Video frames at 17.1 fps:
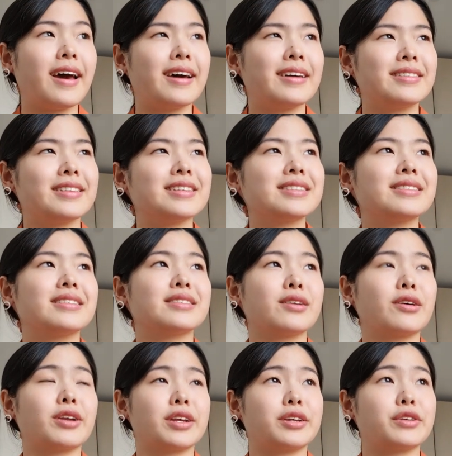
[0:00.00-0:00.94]
And this
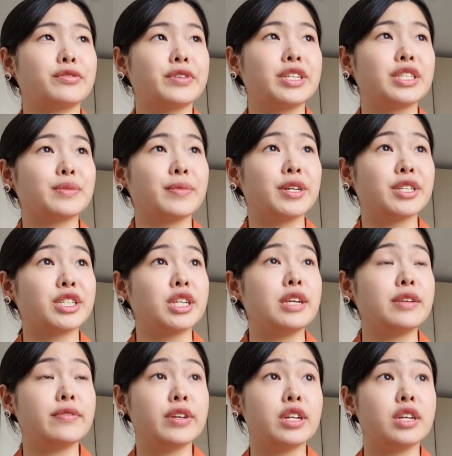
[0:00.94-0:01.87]
does not increase much
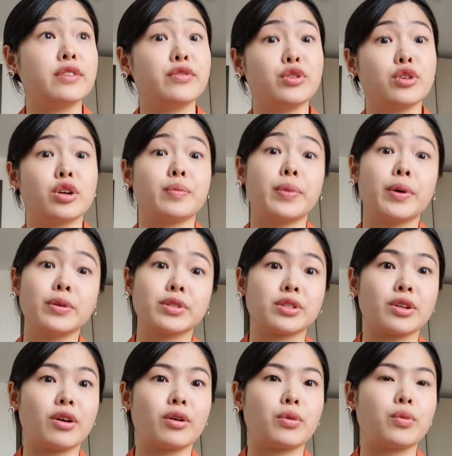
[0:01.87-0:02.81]
even if you are a
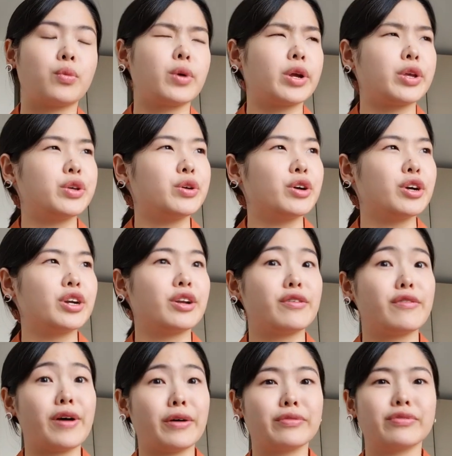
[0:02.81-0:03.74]
postdoc, where you earn
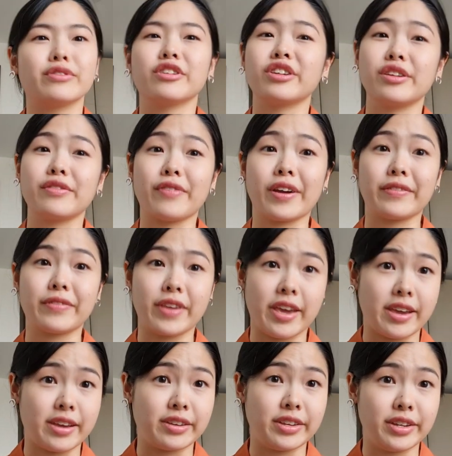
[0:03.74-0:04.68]
around
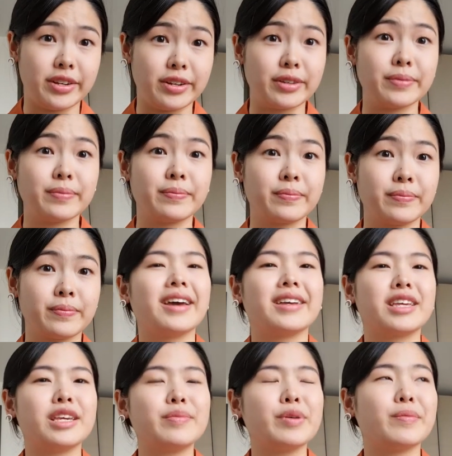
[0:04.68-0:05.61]
35k a year.
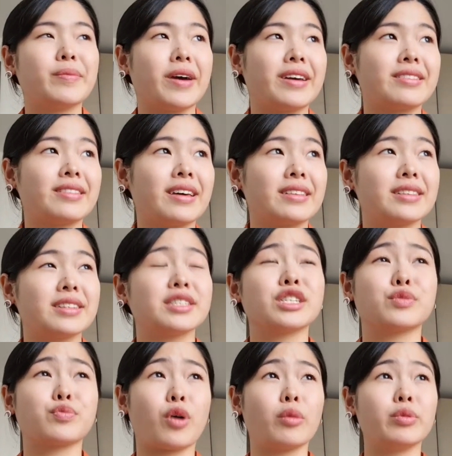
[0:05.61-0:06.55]
And keep in mind that
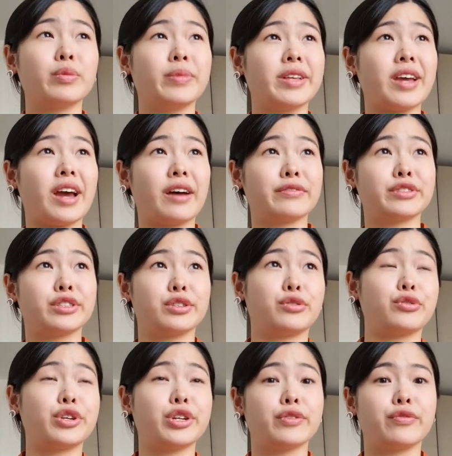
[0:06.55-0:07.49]
this is probably after
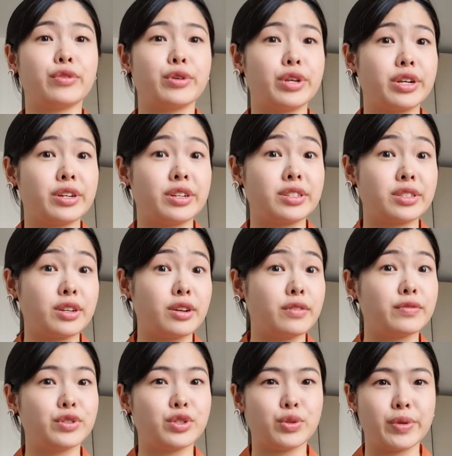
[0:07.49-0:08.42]
3 to 4 years
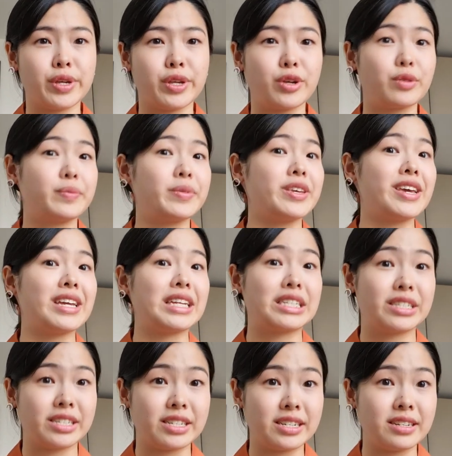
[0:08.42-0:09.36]
of doing your
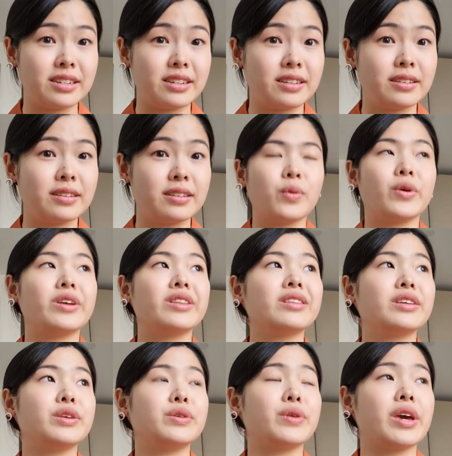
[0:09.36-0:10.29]
PhD. Where
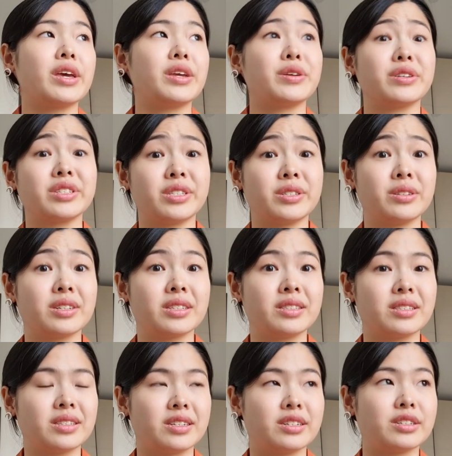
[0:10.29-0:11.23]
in the UK, you're still
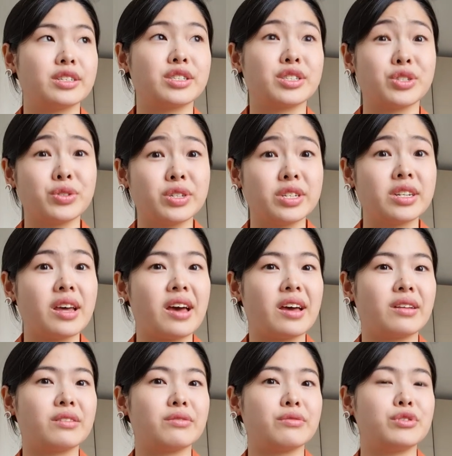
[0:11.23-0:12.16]
considered a student
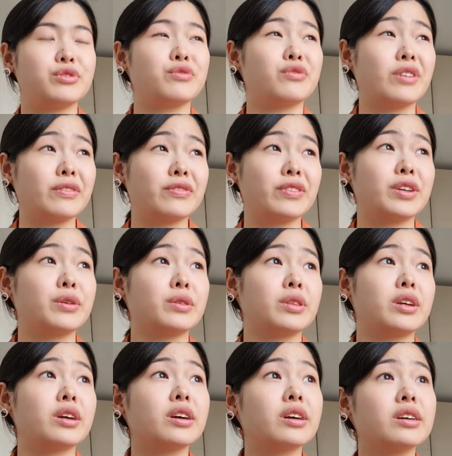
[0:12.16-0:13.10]
and you roughly
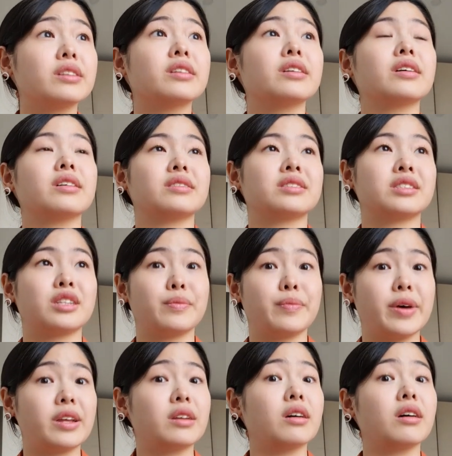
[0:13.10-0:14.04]
only earn a
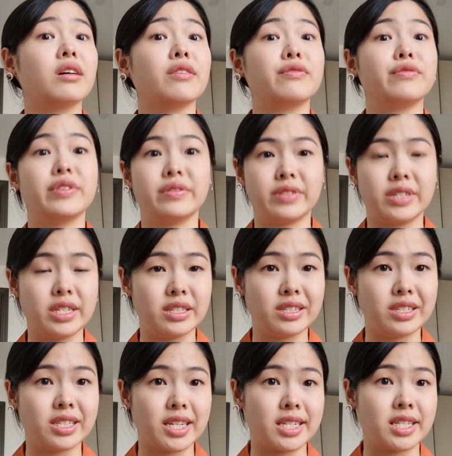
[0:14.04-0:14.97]
stipend of 15
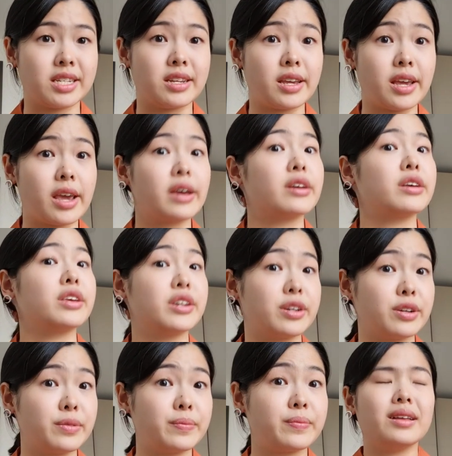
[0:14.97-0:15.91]
to 16k a
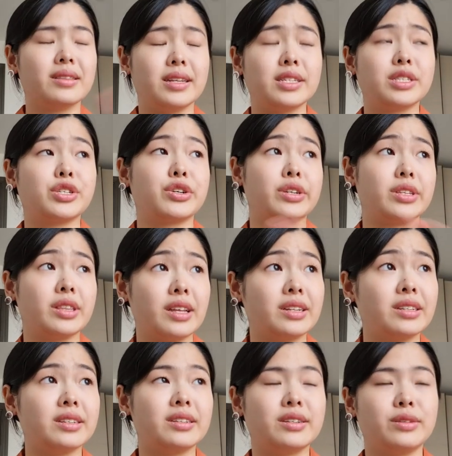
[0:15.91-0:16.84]
year. Unless you're in
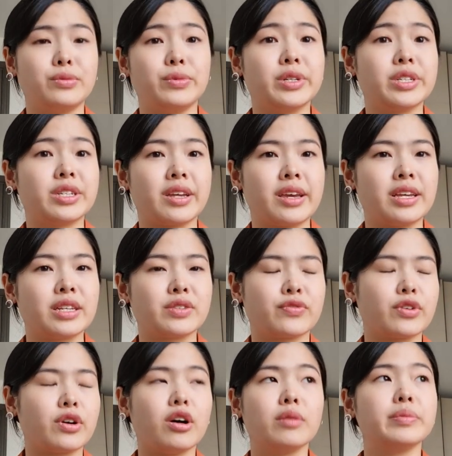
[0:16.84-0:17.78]
London, in which case
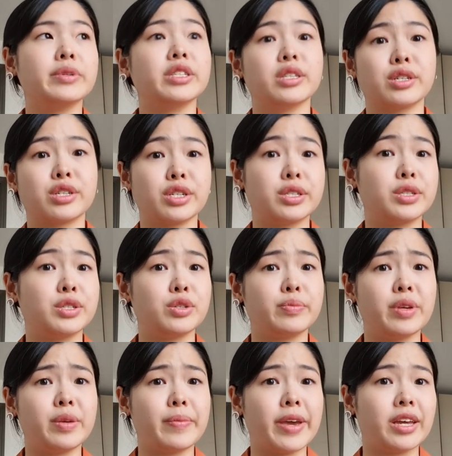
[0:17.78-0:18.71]
for all positions,
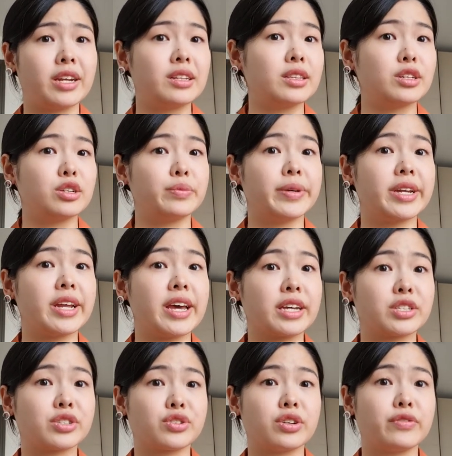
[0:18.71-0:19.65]
you'll be paid a little bit
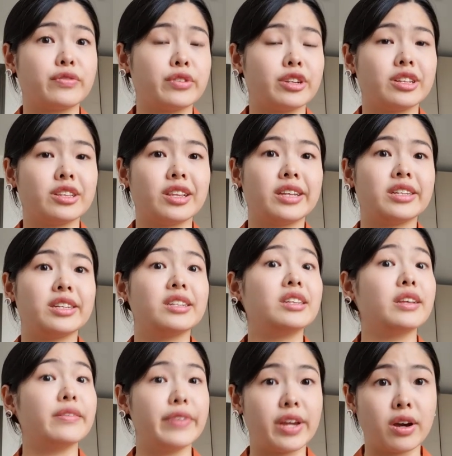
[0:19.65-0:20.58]
extra for the
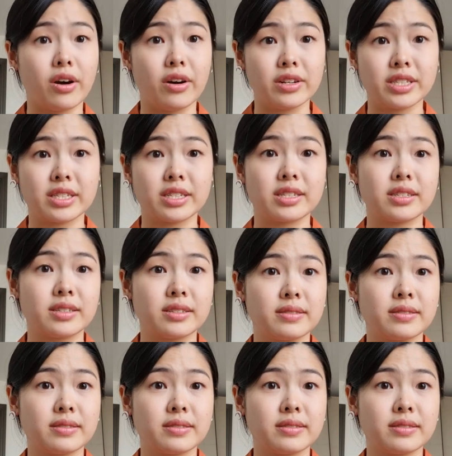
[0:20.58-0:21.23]
London living cost.